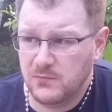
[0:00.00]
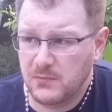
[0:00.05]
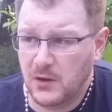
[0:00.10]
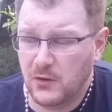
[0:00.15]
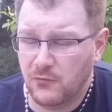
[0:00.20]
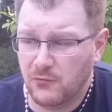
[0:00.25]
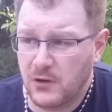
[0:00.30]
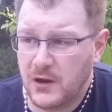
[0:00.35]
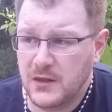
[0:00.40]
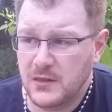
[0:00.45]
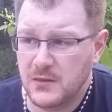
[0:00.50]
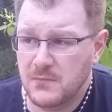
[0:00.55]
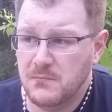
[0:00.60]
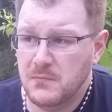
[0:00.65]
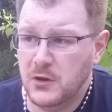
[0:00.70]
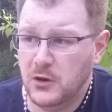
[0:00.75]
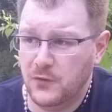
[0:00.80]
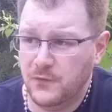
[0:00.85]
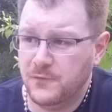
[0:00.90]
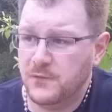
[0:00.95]
about right in the
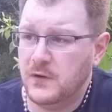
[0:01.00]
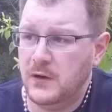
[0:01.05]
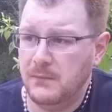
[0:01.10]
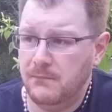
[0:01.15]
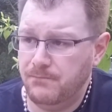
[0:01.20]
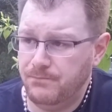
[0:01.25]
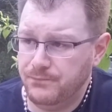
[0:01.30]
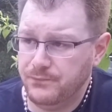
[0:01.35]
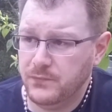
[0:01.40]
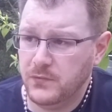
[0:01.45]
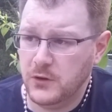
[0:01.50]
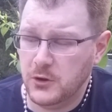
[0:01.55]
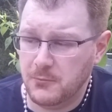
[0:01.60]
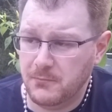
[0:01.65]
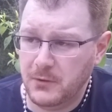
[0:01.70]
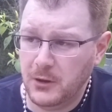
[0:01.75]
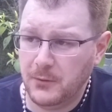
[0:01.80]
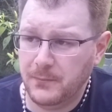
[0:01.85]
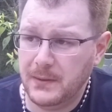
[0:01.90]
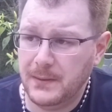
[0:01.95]
middle from your
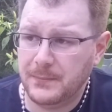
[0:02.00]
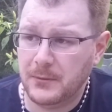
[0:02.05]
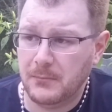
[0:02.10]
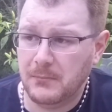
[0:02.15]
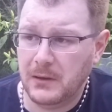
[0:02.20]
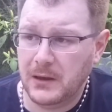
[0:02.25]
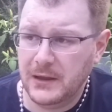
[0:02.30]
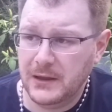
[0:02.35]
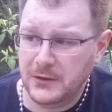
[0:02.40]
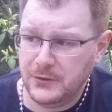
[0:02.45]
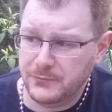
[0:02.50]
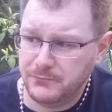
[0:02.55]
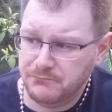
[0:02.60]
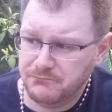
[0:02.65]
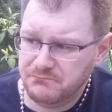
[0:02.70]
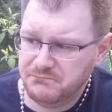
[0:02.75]
bell pepper mild